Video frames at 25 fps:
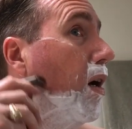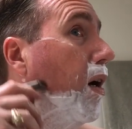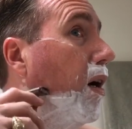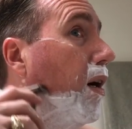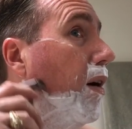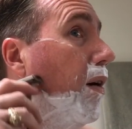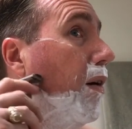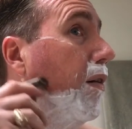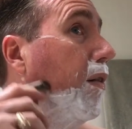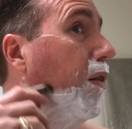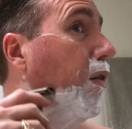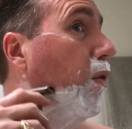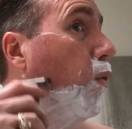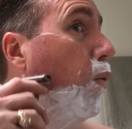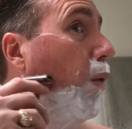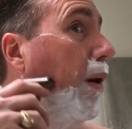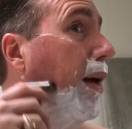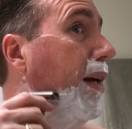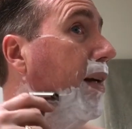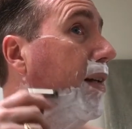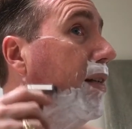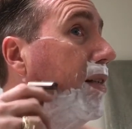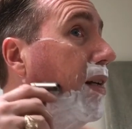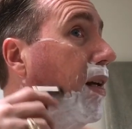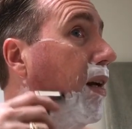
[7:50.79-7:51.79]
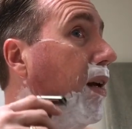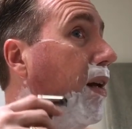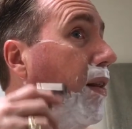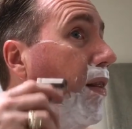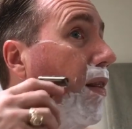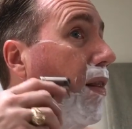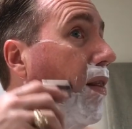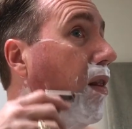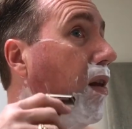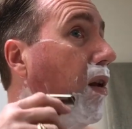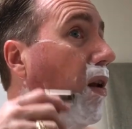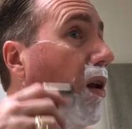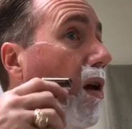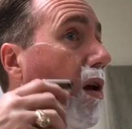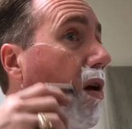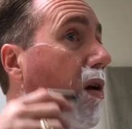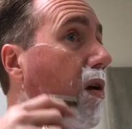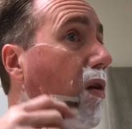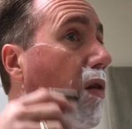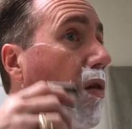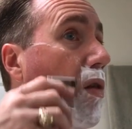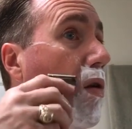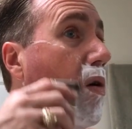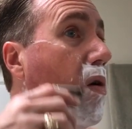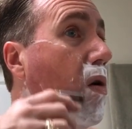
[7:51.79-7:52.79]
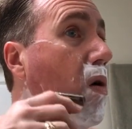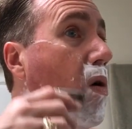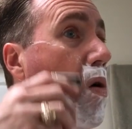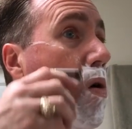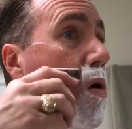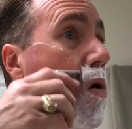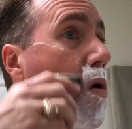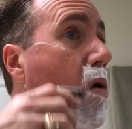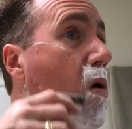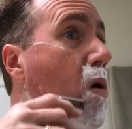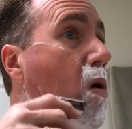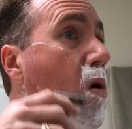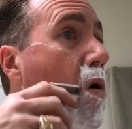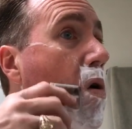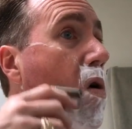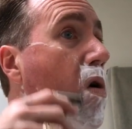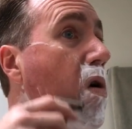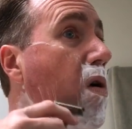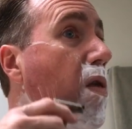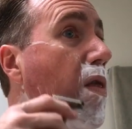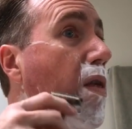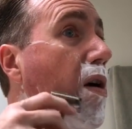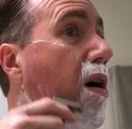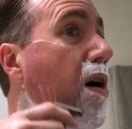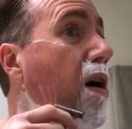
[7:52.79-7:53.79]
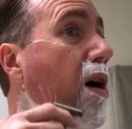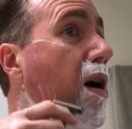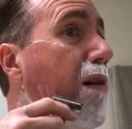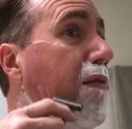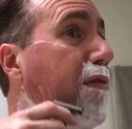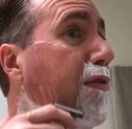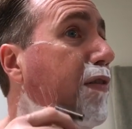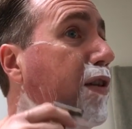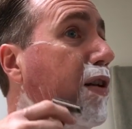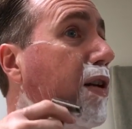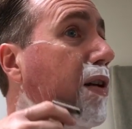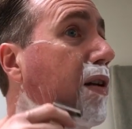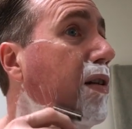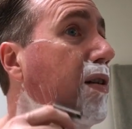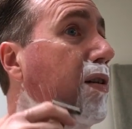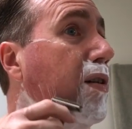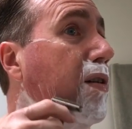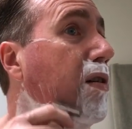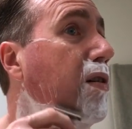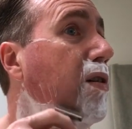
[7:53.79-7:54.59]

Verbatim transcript: the weight and the length, the heft,